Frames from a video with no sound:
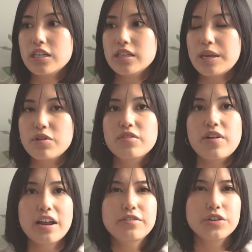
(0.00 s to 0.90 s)
they
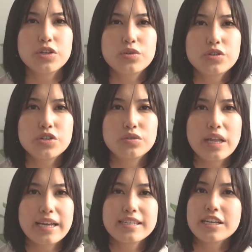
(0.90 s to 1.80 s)
provide for you
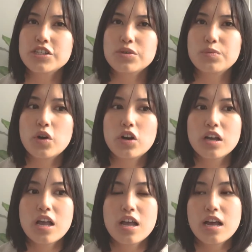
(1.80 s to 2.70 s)
to test your work,